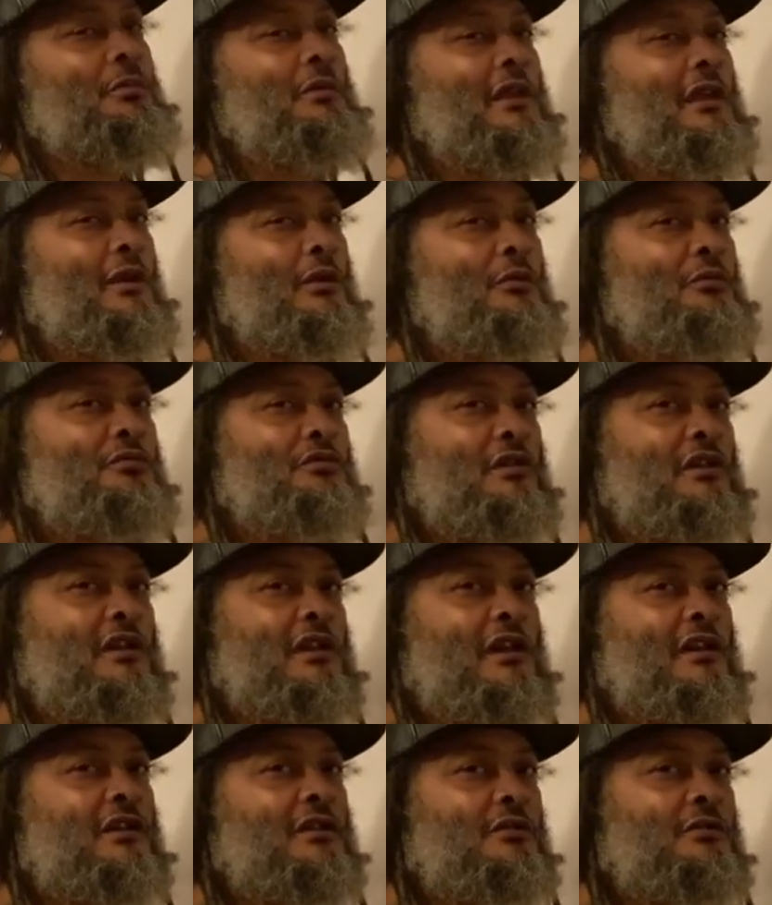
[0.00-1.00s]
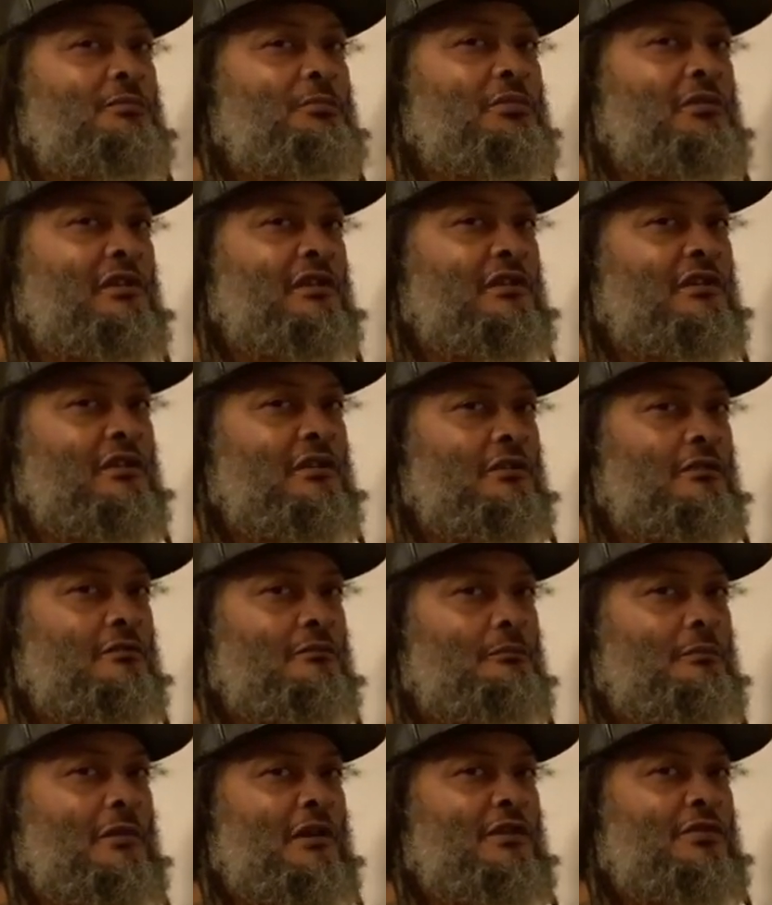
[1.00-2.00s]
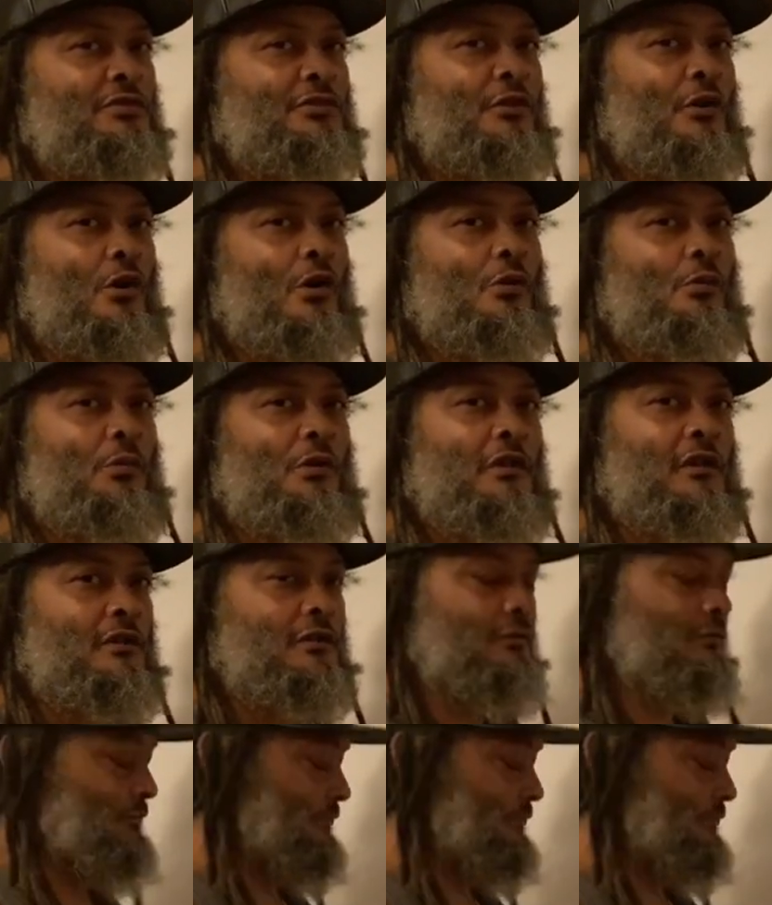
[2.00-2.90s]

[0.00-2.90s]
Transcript: but I don't think I completed my thought with it.